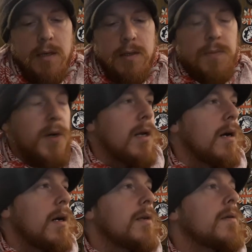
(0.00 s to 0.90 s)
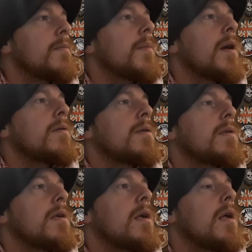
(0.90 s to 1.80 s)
spring guide post,